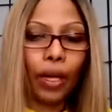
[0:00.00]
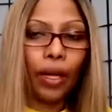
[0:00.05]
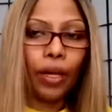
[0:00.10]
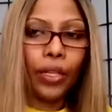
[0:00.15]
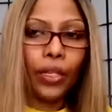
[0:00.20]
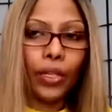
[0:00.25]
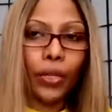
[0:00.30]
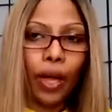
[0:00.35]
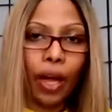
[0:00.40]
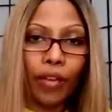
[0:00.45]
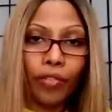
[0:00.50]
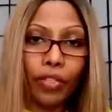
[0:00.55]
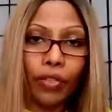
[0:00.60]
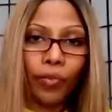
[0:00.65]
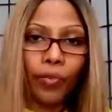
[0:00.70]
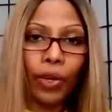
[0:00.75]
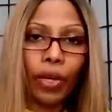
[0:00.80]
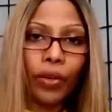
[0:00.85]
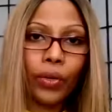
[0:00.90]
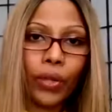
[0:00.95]
You have to
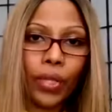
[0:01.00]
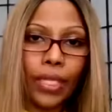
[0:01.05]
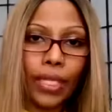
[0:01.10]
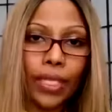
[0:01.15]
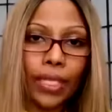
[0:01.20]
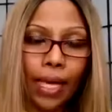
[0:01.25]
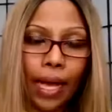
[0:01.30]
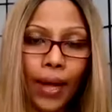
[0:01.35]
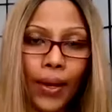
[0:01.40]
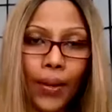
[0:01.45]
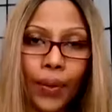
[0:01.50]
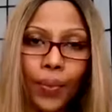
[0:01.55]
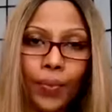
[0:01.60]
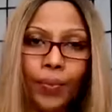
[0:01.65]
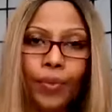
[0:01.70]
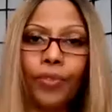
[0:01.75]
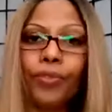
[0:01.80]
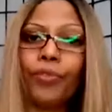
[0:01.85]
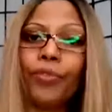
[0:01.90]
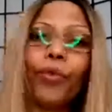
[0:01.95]
figure these out
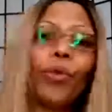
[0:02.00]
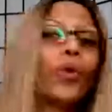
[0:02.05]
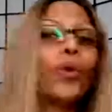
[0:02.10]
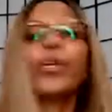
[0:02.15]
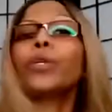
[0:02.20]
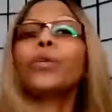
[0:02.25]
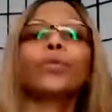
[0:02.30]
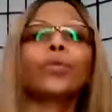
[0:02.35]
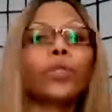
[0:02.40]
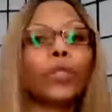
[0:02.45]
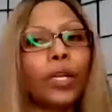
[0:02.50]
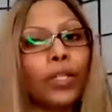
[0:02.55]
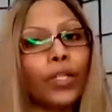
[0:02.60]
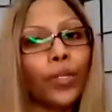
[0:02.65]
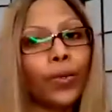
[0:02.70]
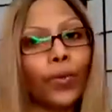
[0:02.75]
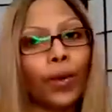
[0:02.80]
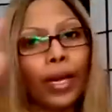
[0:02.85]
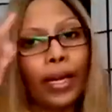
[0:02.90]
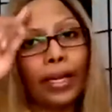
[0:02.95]
before you start to
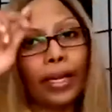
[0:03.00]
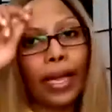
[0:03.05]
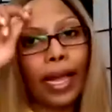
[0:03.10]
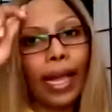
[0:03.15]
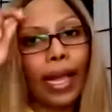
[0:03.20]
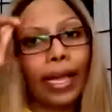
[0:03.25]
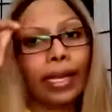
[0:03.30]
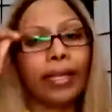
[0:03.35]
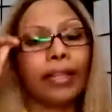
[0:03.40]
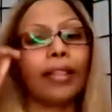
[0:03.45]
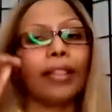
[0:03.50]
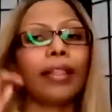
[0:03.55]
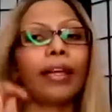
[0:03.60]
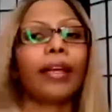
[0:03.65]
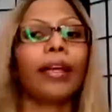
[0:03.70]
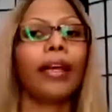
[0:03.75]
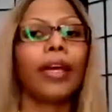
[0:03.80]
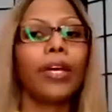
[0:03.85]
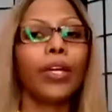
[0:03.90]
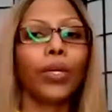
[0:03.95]
write anything.
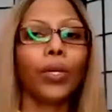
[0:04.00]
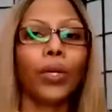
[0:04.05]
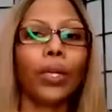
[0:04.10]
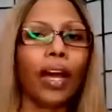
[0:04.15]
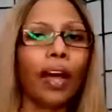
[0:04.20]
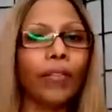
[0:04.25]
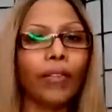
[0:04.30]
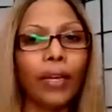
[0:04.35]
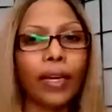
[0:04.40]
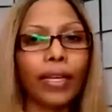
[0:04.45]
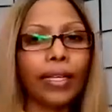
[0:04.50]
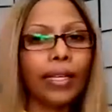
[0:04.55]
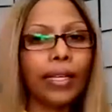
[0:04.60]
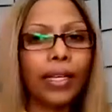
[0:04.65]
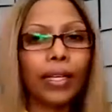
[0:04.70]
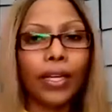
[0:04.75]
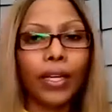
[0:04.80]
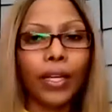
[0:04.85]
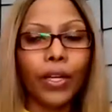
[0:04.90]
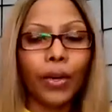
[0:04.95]
You can have an
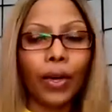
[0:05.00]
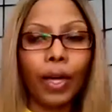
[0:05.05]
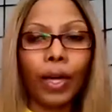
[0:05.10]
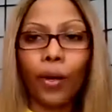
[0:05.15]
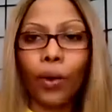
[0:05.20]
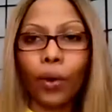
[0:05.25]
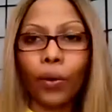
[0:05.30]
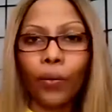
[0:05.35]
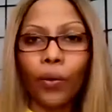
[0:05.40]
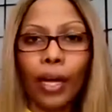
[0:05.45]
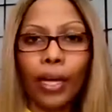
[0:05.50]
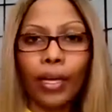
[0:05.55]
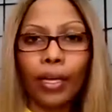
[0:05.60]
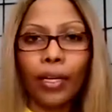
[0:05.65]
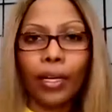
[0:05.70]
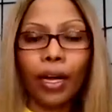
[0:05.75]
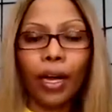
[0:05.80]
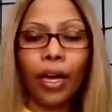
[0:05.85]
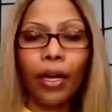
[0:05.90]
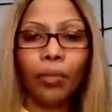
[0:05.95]
idea in your head
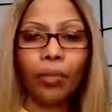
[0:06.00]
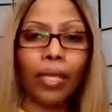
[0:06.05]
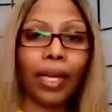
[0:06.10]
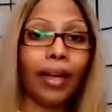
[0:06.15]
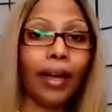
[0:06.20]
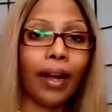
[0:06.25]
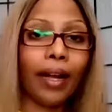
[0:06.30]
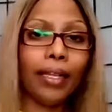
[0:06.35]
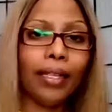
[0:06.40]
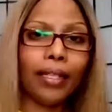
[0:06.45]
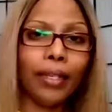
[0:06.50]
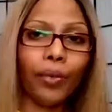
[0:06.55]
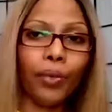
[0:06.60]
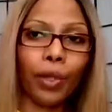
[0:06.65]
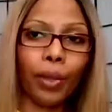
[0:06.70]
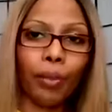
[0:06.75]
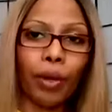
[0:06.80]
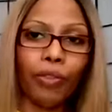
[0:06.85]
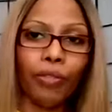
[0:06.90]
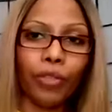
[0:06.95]
already, like I did with
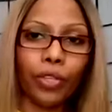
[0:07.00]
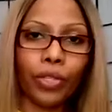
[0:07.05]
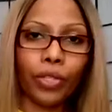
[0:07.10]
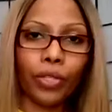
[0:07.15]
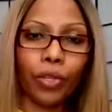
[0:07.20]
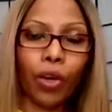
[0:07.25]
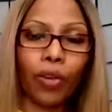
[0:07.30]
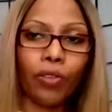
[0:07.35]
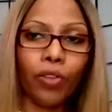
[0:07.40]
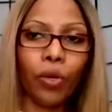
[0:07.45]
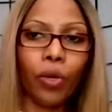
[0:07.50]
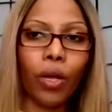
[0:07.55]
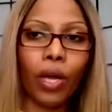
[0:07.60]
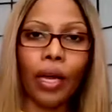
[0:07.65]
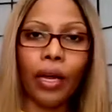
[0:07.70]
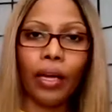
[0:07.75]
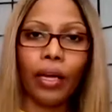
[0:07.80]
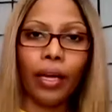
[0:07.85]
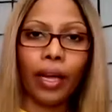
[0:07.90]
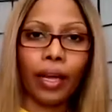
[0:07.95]
my first novel.
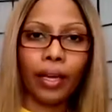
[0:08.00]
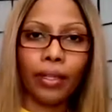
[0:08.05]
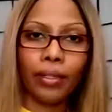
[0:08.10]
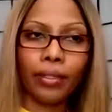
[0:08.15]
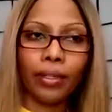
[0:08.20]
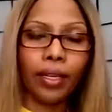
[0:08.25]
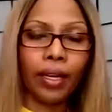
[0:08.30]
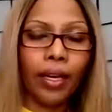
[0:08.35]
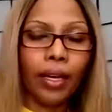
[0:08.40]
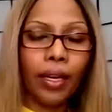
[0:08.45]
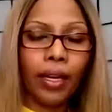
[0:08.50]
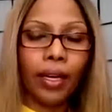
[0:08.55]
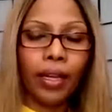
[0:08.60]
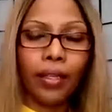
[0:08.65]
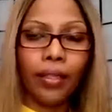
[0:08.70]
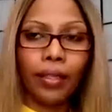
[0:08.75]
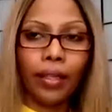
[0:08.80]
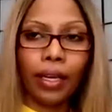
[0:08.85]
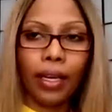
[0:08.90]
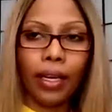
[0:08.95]
I had
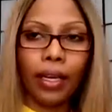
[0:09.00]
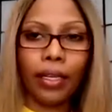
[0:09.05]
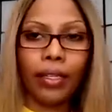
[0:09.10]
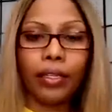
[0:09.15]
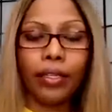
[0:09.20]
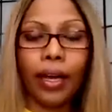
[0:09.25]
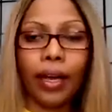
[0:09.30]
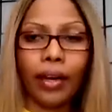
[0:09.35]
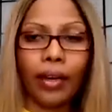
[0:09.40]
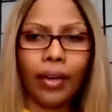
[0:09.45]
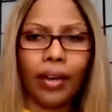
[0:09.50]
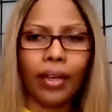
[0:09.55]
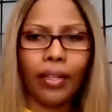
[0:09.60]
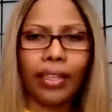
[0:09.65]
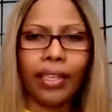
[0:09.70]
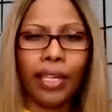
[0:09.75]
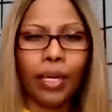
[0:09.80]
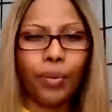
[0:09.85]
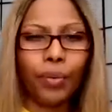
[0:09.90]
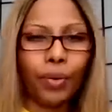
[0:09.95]
the entire
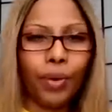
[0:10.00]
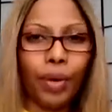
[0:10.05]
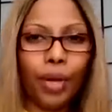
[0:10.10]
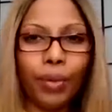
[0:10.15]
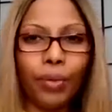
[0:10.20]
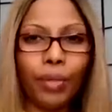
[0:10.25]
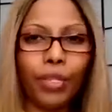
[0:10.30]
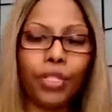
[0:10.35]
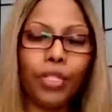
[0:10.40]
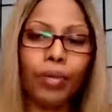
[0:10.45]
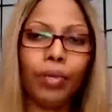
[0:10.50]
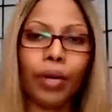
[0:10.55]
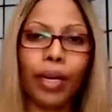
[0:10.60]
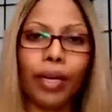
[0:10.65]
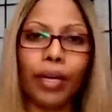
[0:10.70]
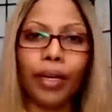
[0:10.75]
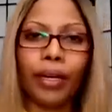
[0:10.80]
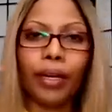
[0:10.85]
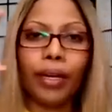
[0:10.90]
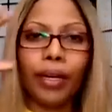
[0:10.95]
idea pretty much in
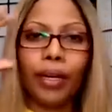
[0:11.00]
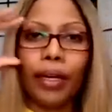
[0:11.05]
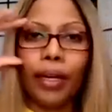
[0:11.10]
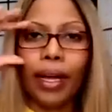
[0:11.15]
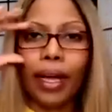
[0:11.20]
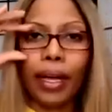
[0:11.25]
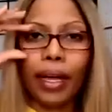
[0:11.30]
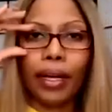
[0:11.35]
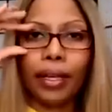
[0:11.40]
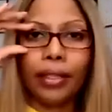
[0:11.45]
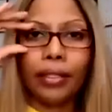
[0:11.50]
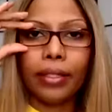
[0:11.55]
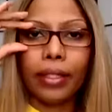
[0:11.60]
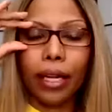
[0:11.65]
my head